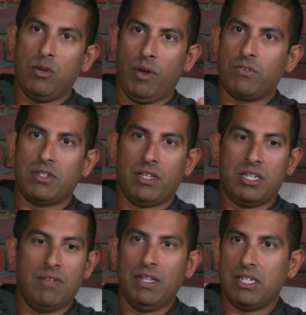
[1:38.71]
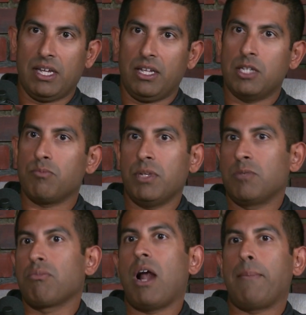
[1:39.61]
Your wife turns on the TV. It's like it's it's
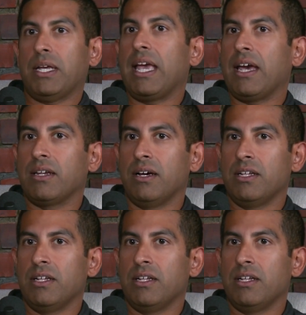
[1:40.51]
propaganda.